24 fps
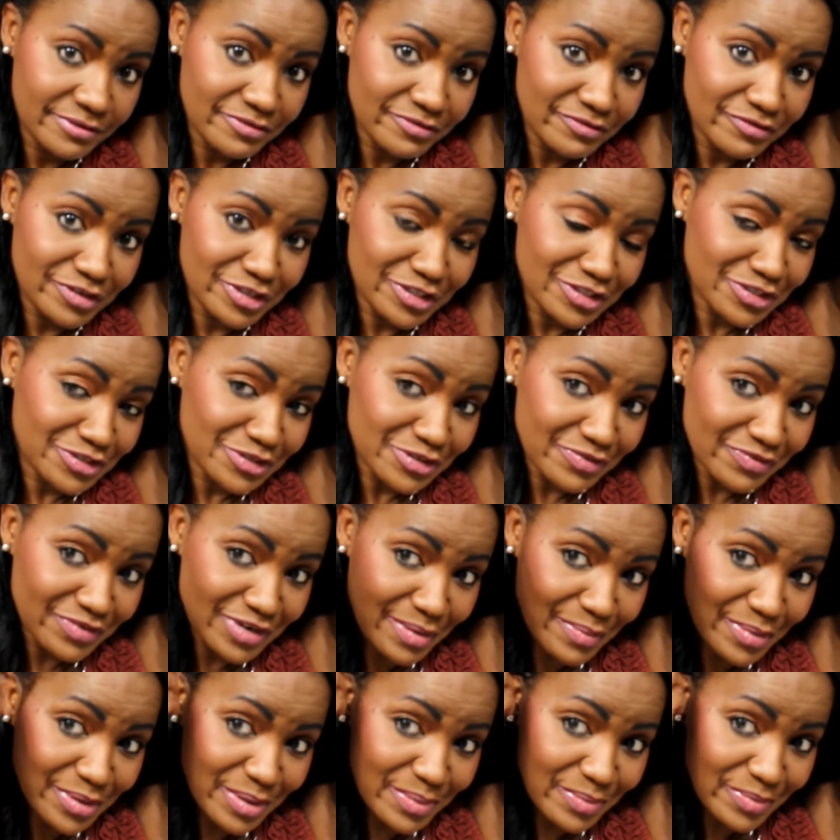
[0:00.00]
vision of
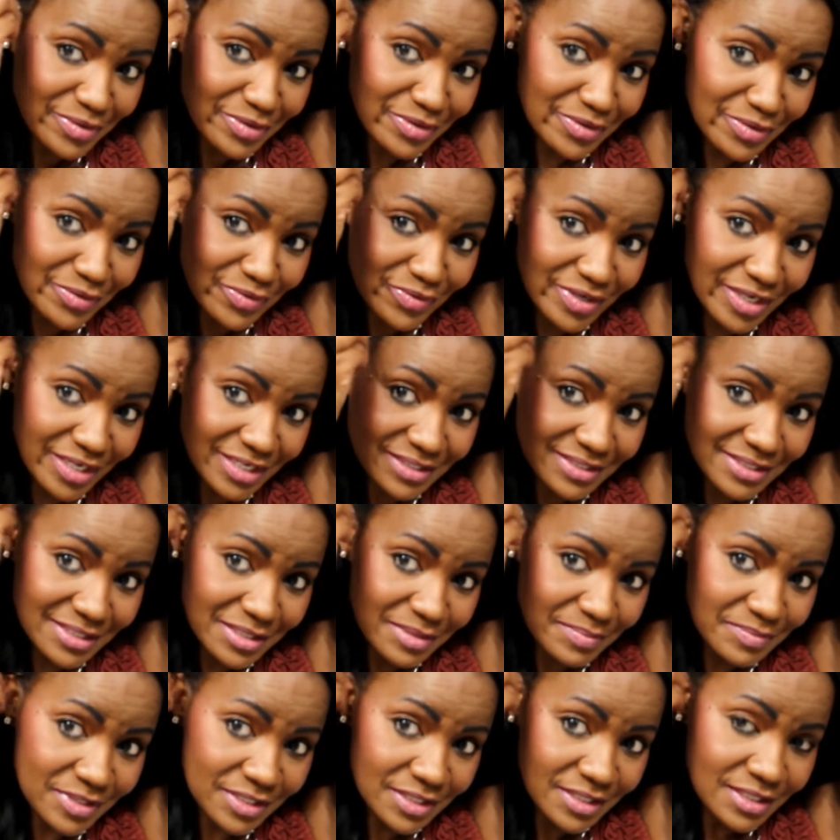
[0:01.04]
coming up with a new
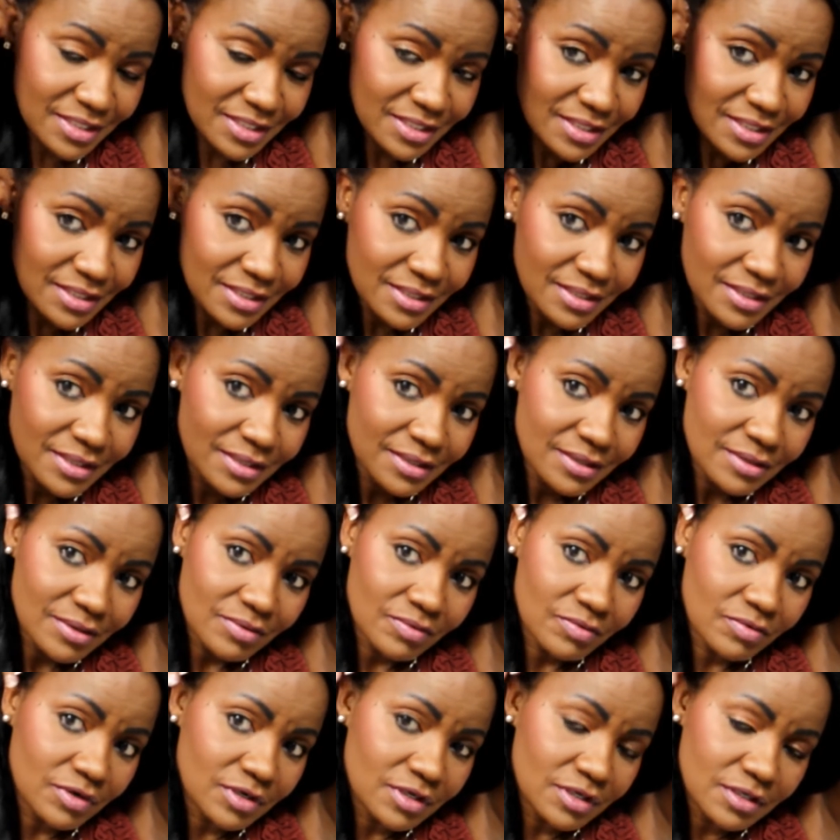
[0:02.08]
concept,
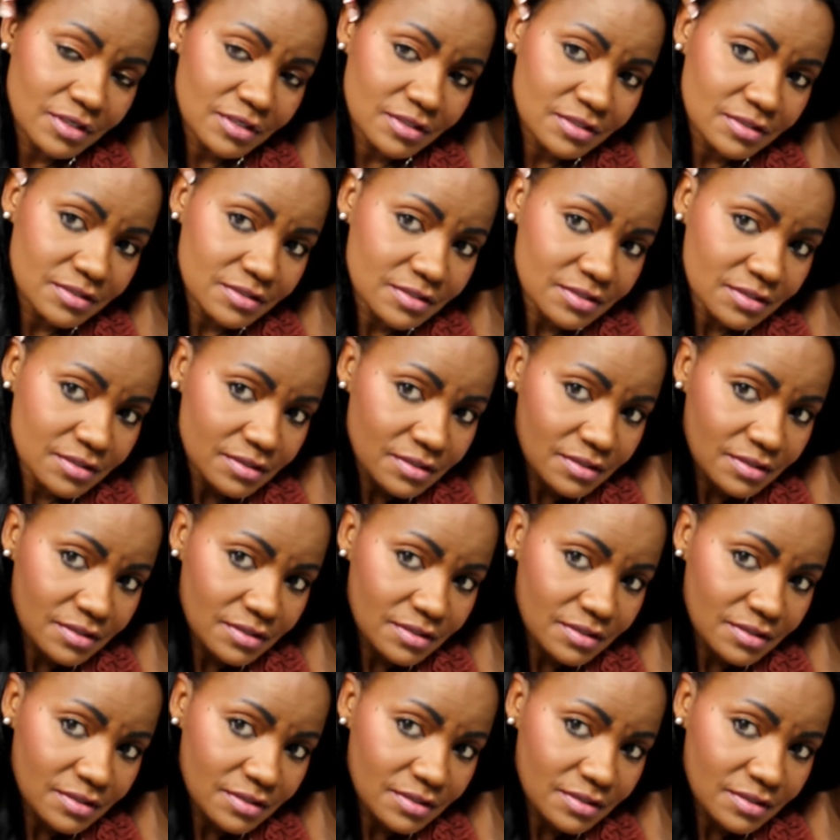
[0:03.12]
was